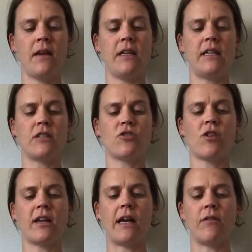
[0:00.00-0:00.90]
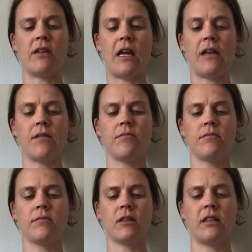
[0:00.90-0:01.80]
He struck out Ned.
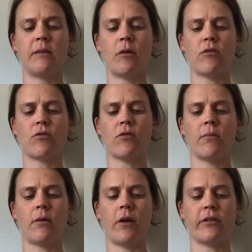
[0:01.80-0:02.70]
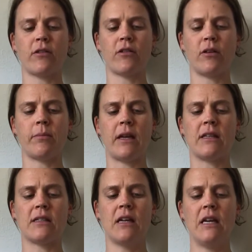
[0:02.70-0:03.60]
Klebo threw the ball to third
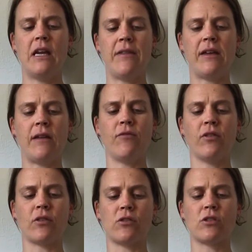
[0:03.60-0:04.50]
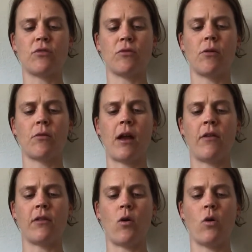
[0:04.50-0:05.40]
base, and the infielders threw around
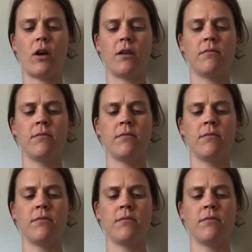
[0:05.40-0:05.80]
the horn.